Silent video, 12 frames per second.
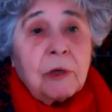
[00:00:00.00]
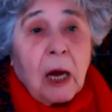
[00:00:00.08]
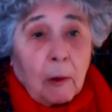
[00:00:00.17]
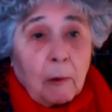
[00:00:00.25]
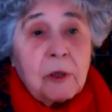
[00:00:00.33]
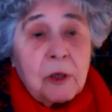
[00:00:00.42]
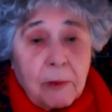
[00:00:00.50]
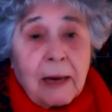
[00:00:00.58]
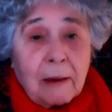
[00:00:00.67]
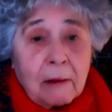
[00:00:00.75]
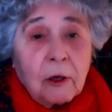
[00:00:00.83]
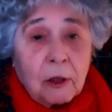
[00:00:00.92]
dumb to
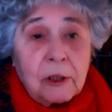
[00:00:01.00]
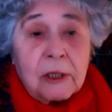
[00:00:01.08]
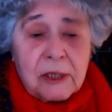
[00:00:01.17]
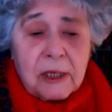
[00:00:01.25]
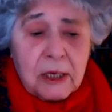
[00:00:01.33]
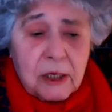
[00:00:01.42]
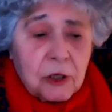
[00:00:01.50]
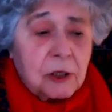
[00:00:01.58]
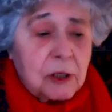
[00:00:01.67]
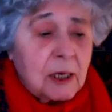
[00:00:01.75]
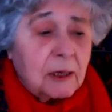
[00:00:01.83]
make good decisions.